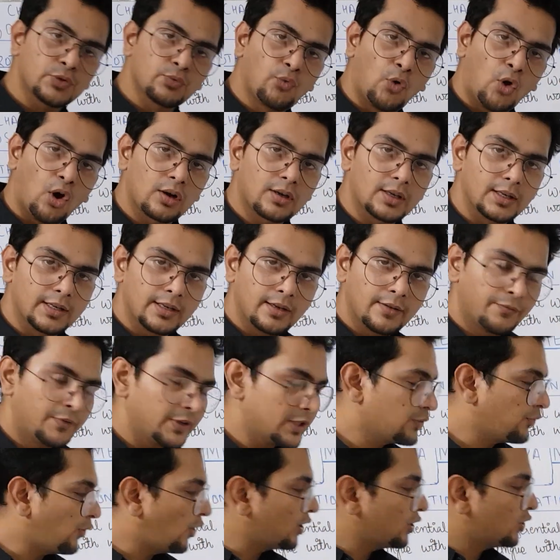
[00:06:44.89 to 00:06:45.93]
water,
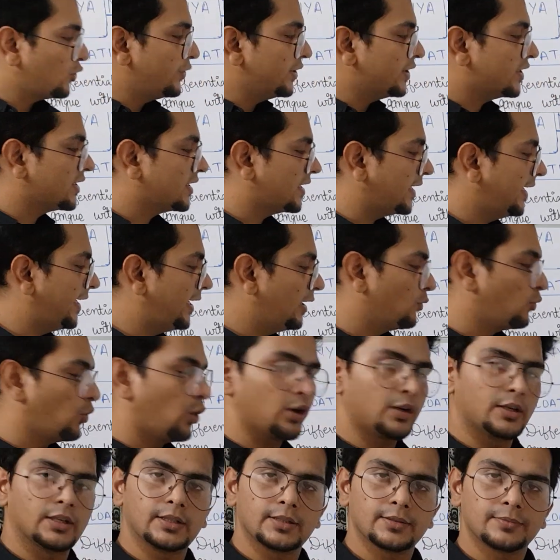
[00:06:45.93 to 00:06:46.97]
which want to stay in
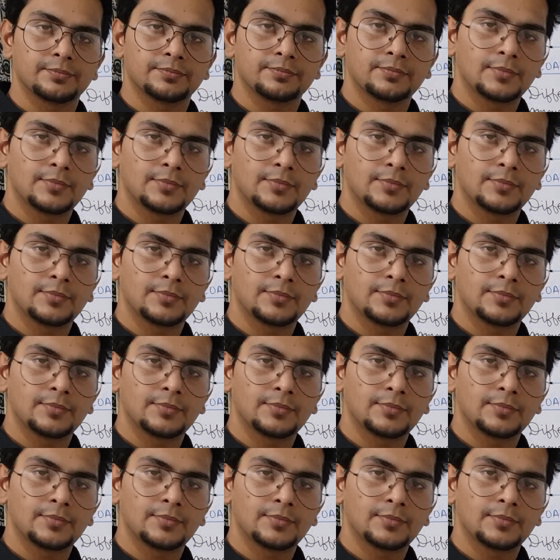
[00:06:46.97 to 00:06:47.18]
water.